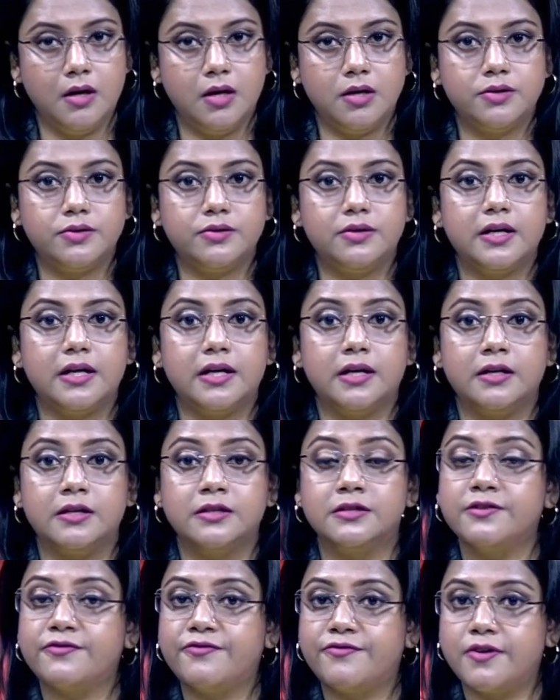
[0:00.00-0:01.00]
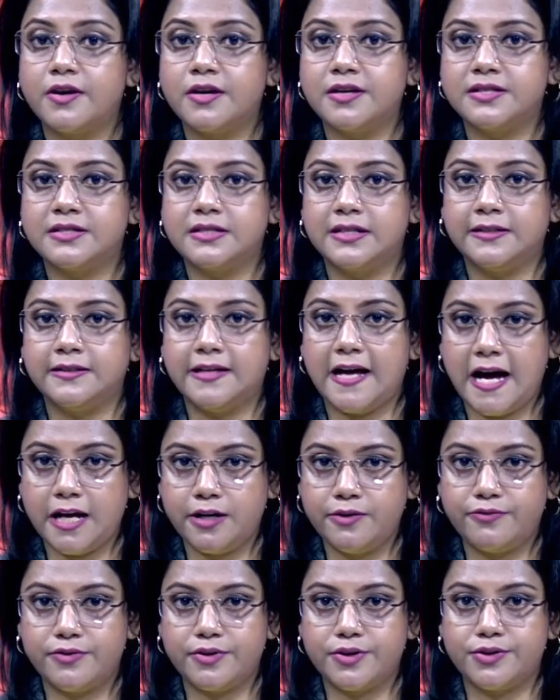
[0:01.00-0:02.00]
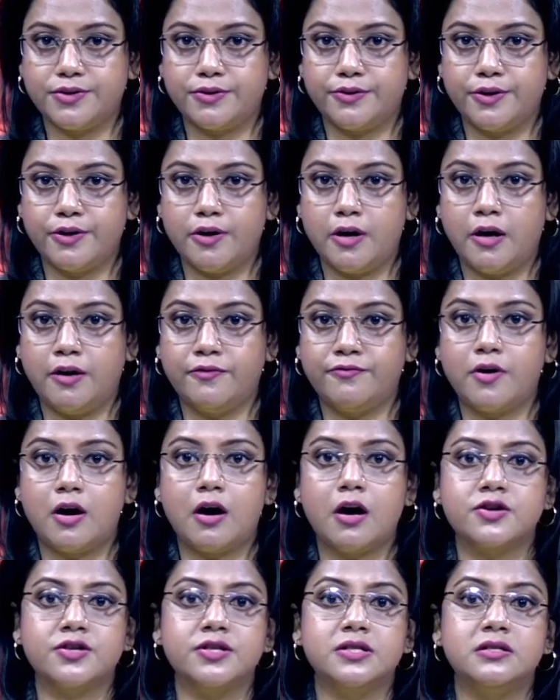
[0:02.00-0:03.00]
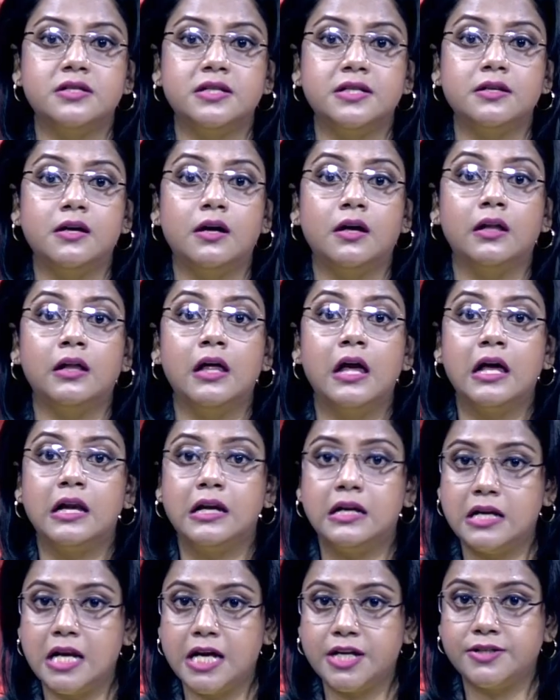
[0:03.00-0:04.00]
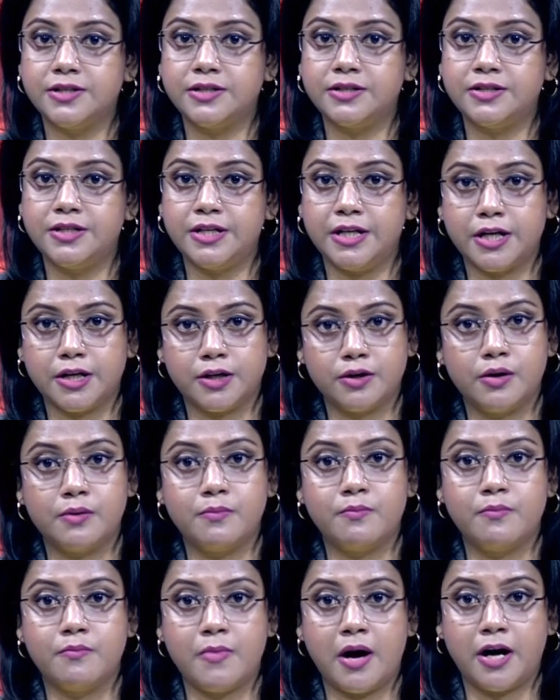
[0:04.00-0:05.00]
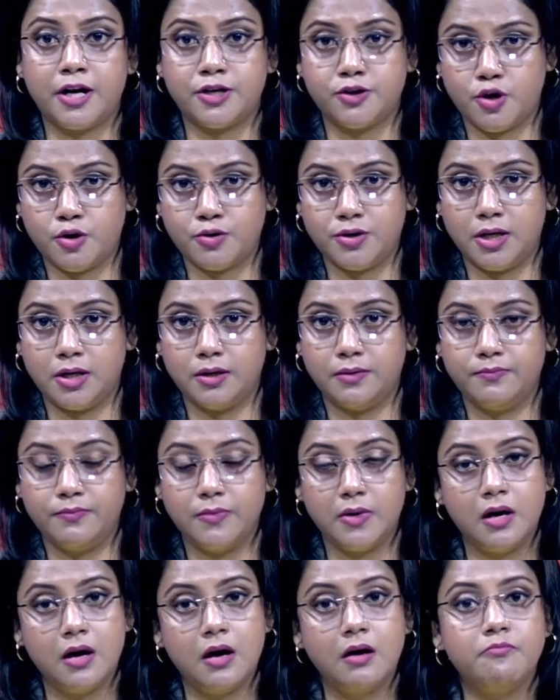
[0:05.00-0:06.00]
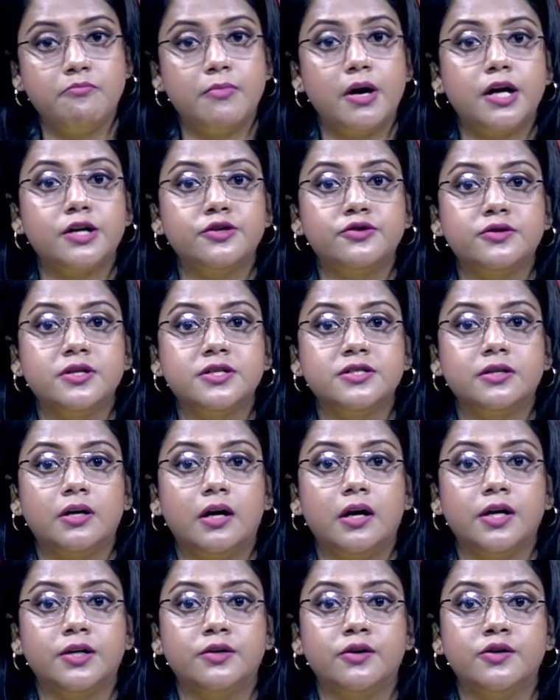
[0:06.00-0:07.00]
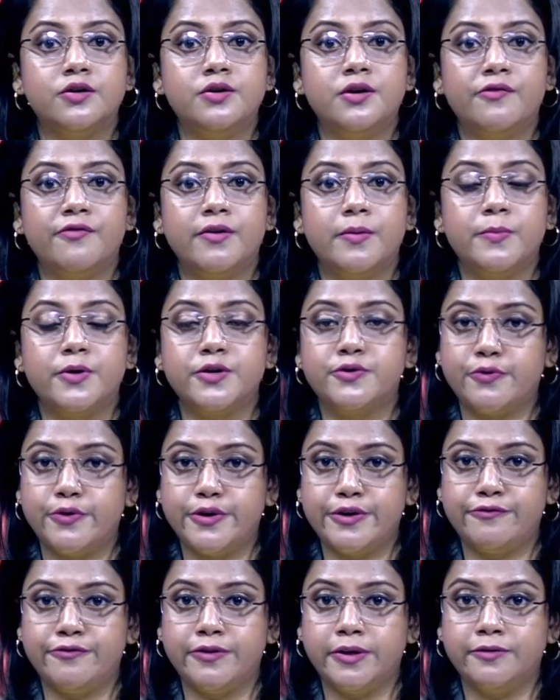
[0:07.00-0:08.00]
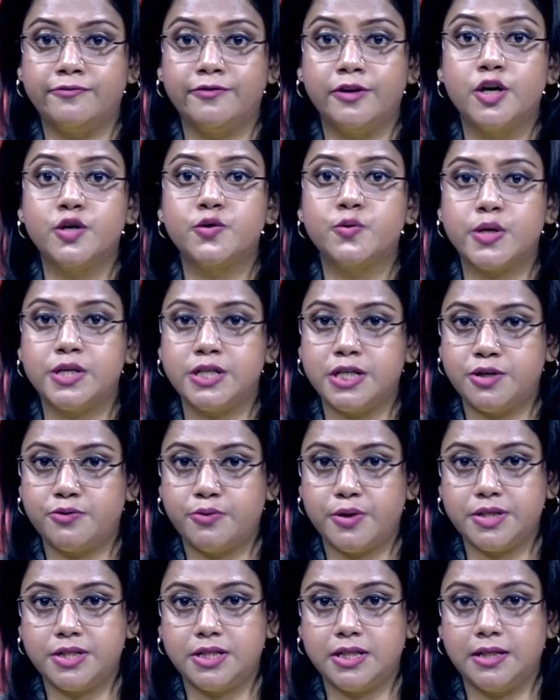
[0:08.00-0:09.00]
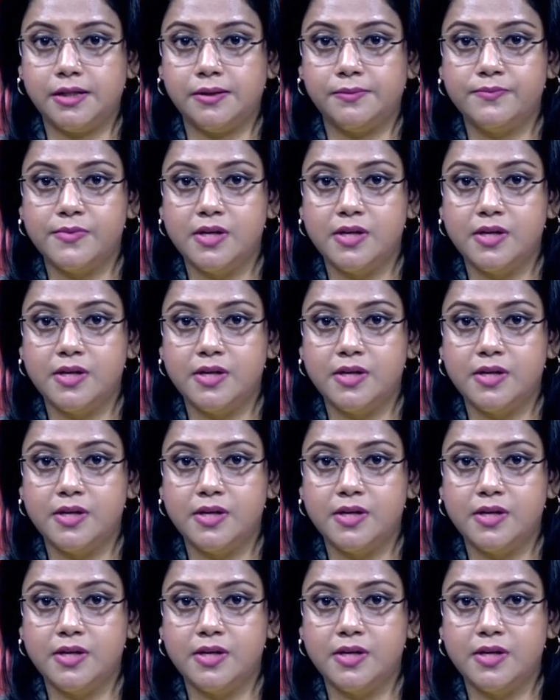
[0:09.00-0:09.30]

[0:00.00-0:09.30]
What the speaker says: Today is the first anniversary of Argentina legend Diego Maradona. Maradona died on November 25, 2020.